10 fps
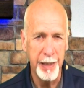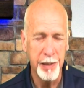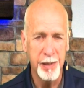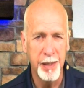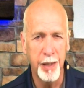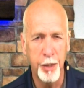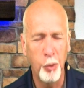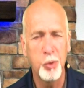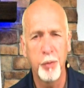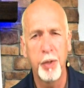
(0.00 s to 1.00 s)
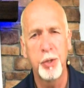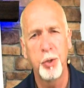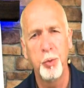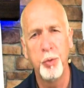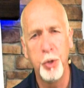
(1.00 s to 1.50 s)
is that those of us
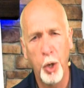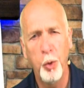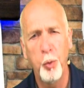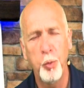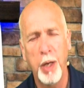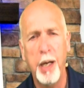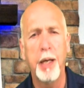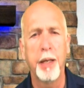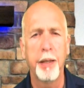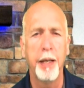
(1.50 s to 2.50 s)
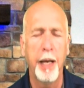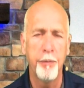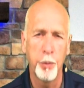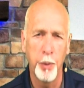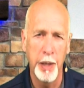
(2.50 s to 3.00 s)
who know God and
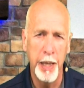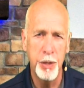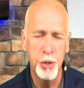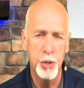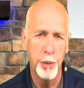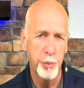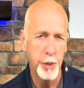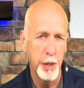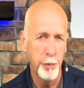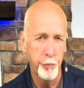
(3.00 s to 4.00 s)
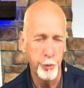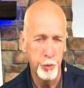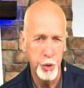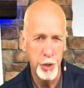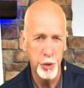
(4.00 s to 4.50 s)
have a relationship with Him
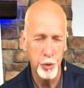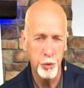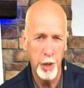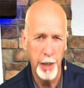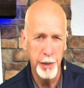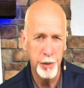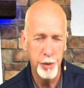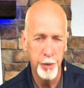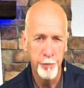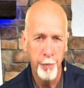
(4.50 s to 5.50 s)
through Jesus Christ,